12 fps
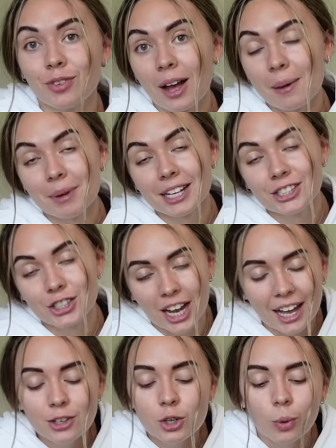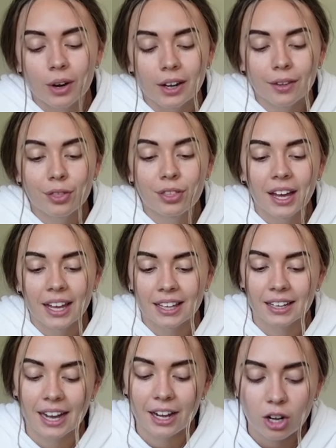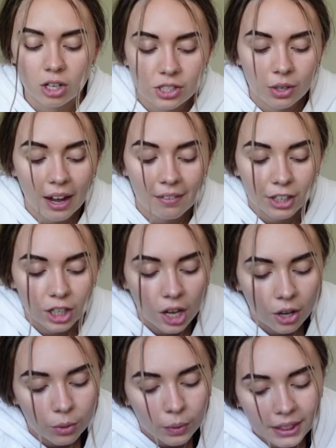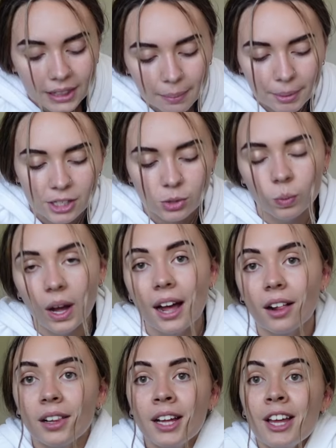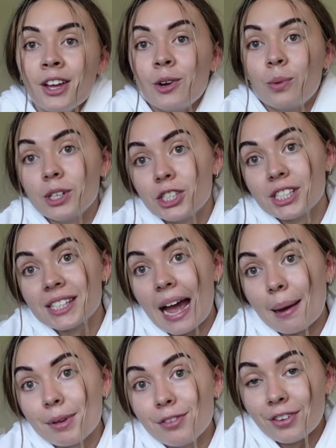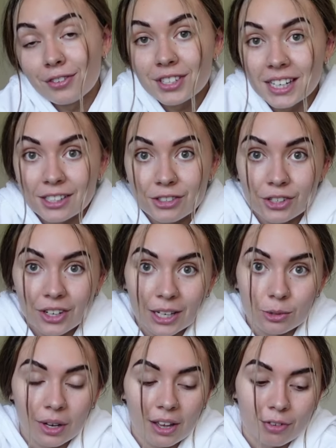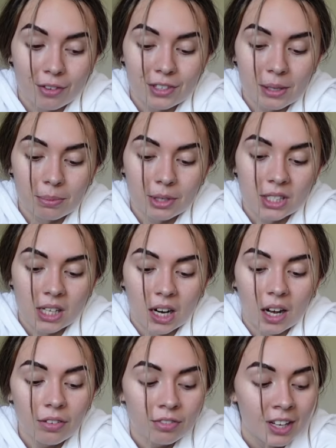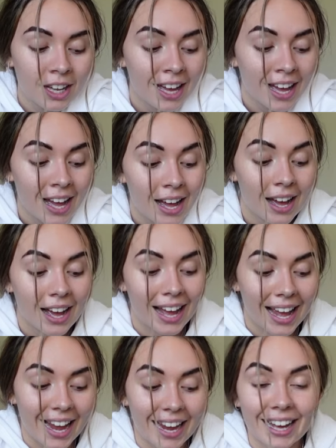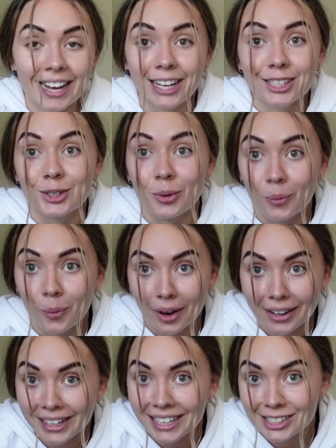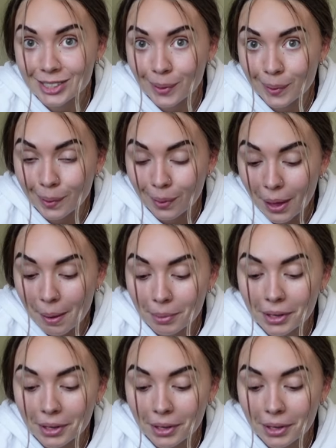from JedNorth, and I also have a code with them as well, which is Abby15, so you guys will get 15% off. And we're gonna get started on that